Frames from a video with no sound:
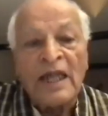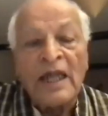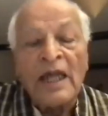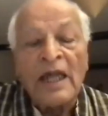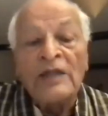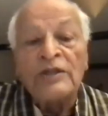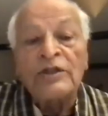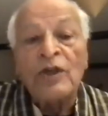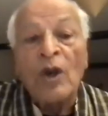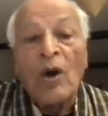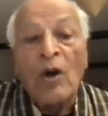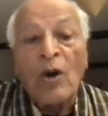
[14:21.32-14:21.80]

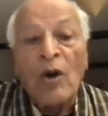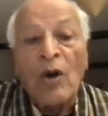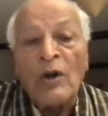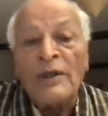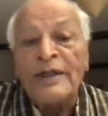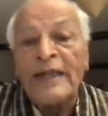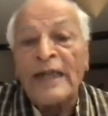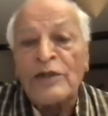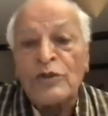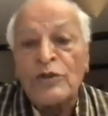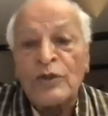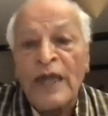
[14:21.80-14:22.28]
The old
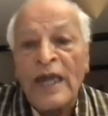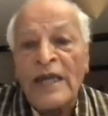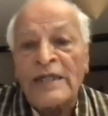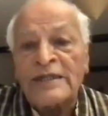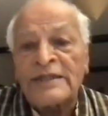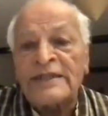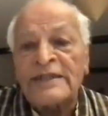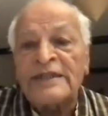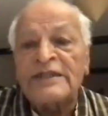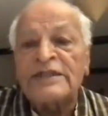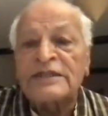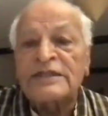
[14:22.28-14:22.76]

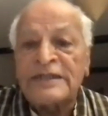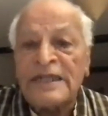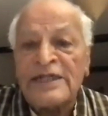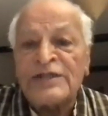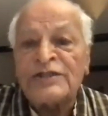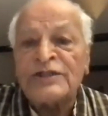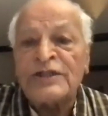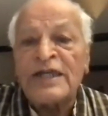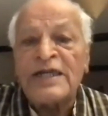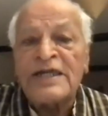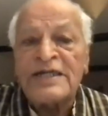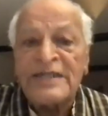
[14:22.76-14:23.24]
education is
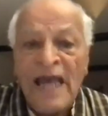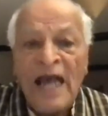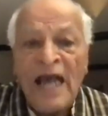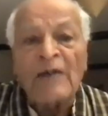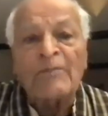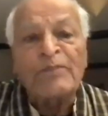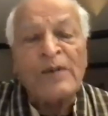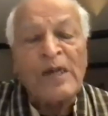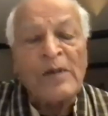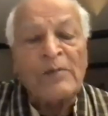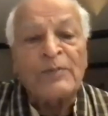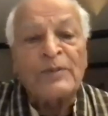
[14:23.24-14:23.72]
teaching young
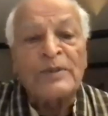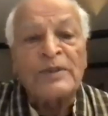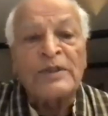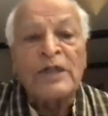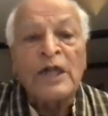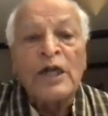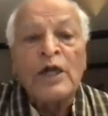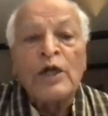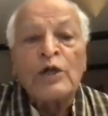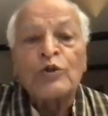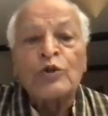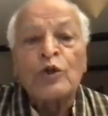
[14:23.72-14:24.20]
people
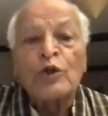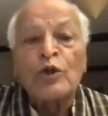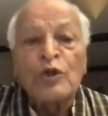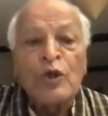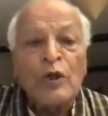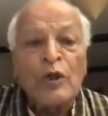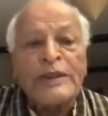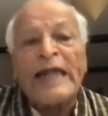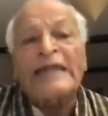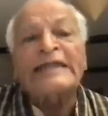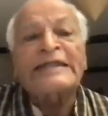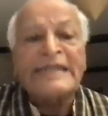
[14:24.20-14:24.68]
to
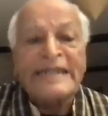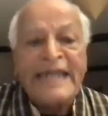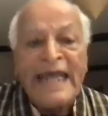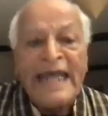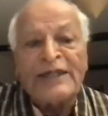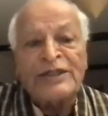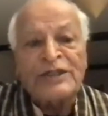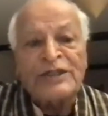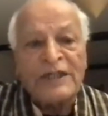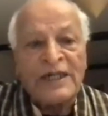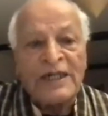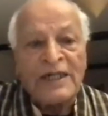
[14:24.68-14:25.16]
look at
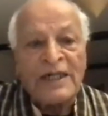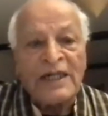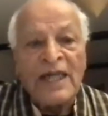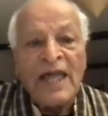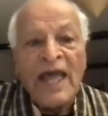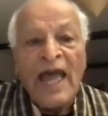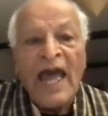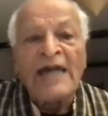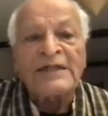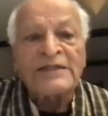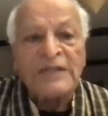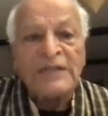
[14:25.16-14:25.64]
nature
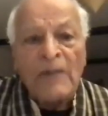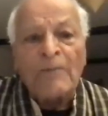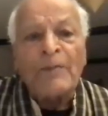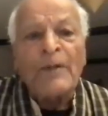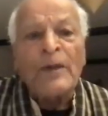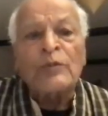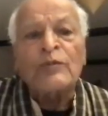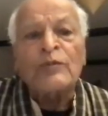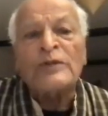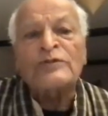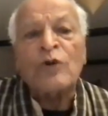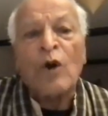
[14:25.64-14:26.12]
as if
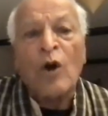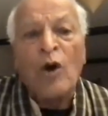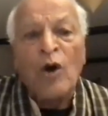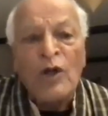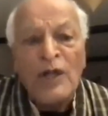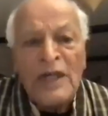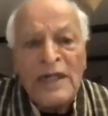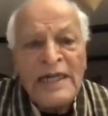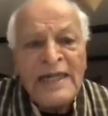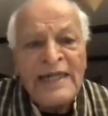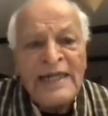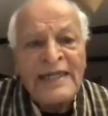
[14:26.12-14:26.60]
it was
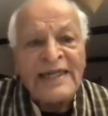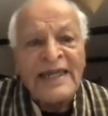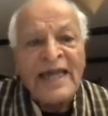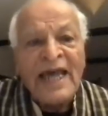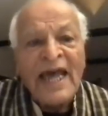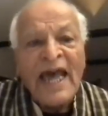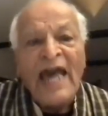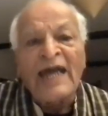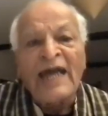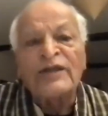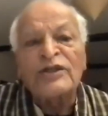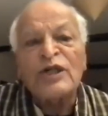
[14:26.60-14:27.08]
only
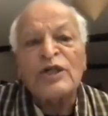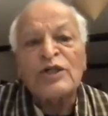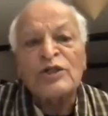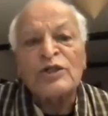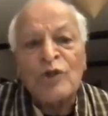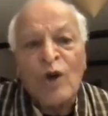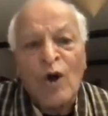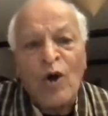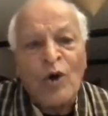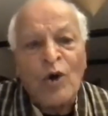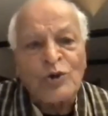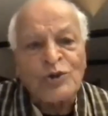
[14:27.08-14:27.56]
a
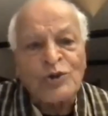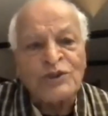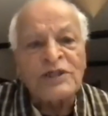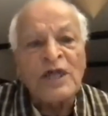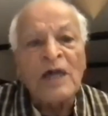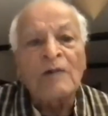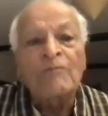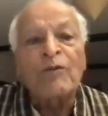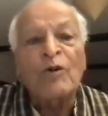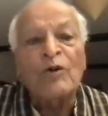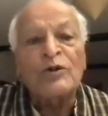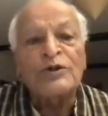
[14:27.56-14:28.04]
resource
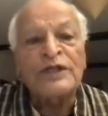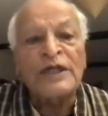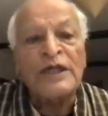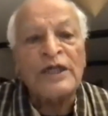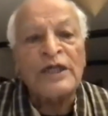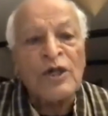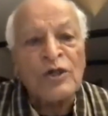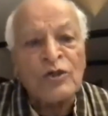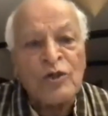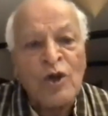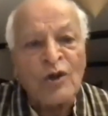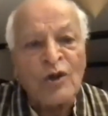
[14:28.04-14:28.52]
for
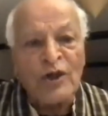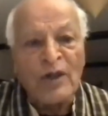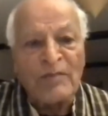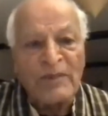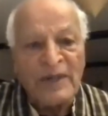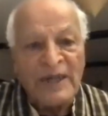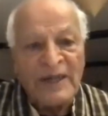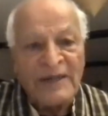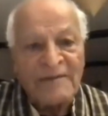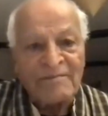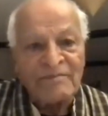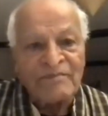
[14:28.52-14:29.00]
the
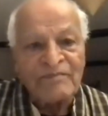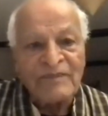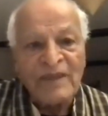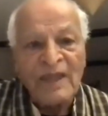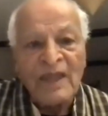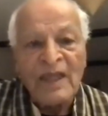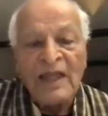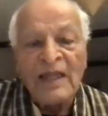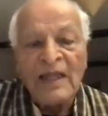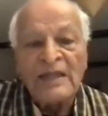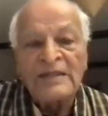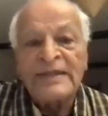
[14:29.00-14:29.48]
economy.
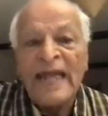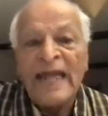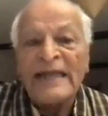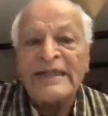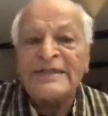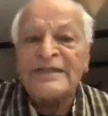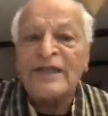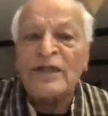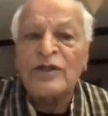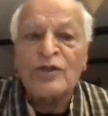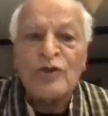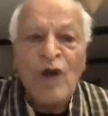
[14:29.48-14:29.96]
That
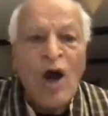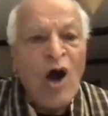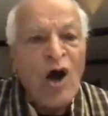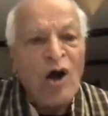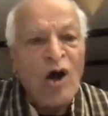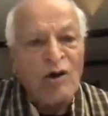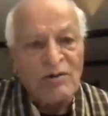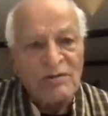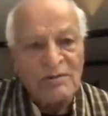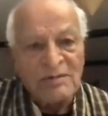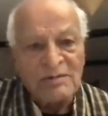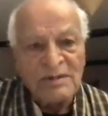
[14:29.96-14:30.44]
is a
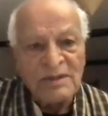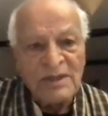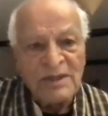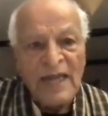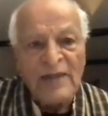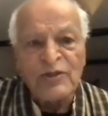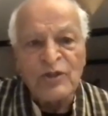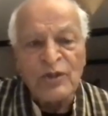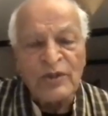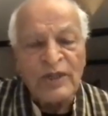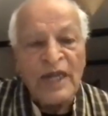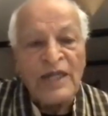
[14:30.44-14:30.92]
wrong
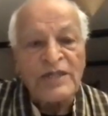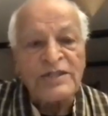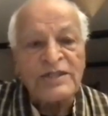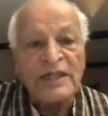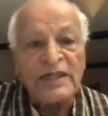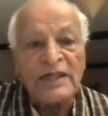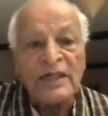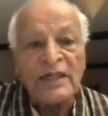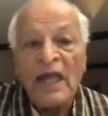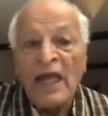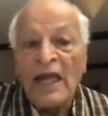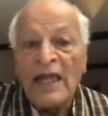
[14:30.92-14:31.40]

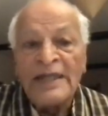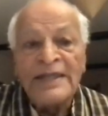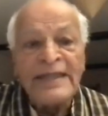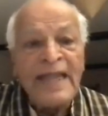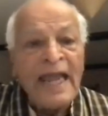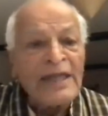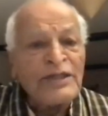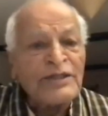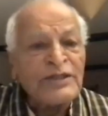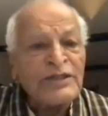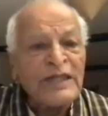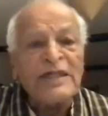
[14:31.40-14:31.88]
education.
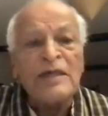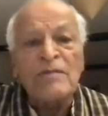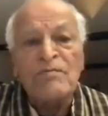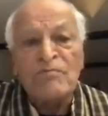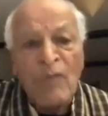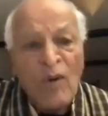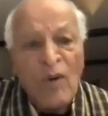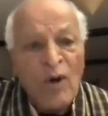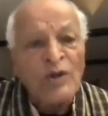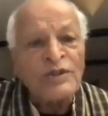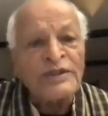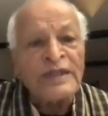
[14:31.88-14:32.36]
Nature is
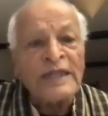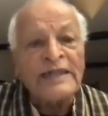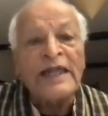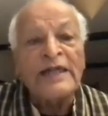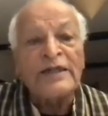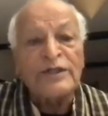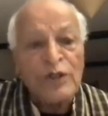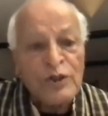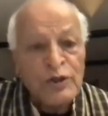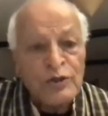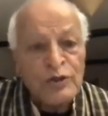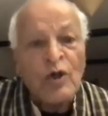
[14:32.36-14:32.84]
more than a
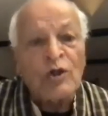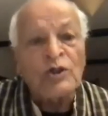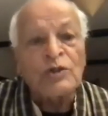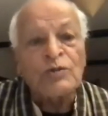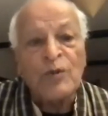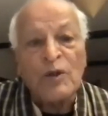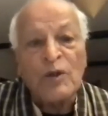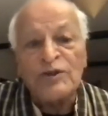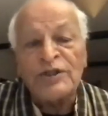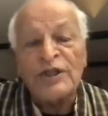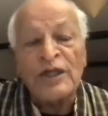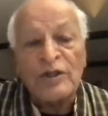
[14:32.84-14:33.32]
resource
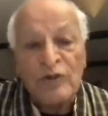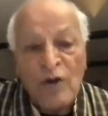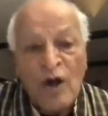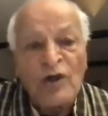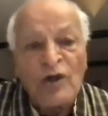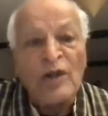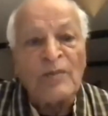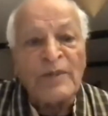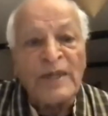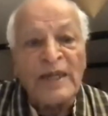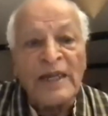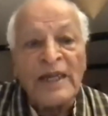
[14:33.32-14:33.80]
for the
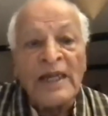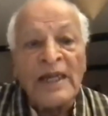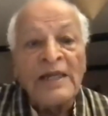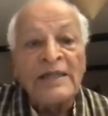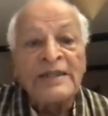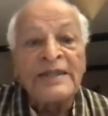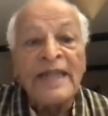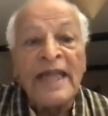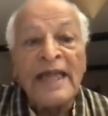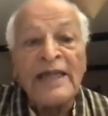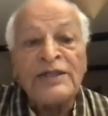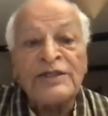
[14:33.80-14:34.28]
economy.
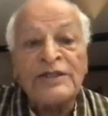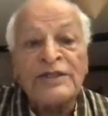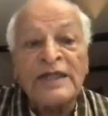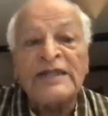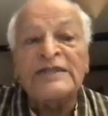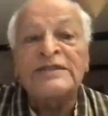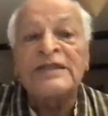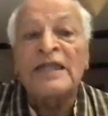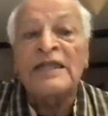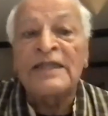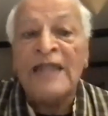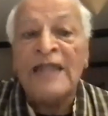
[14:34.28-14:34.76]
Nature
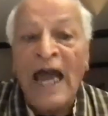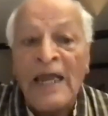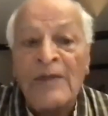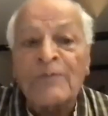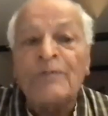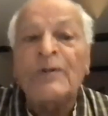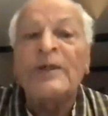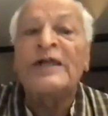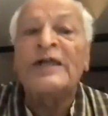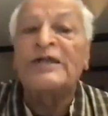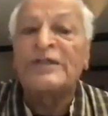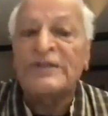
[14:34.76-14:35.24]
is
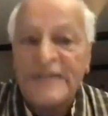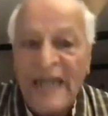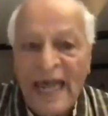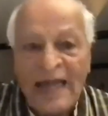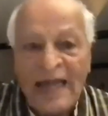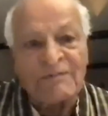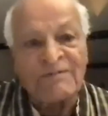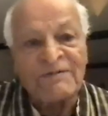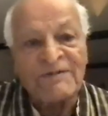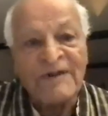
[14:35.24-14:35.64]
life itself.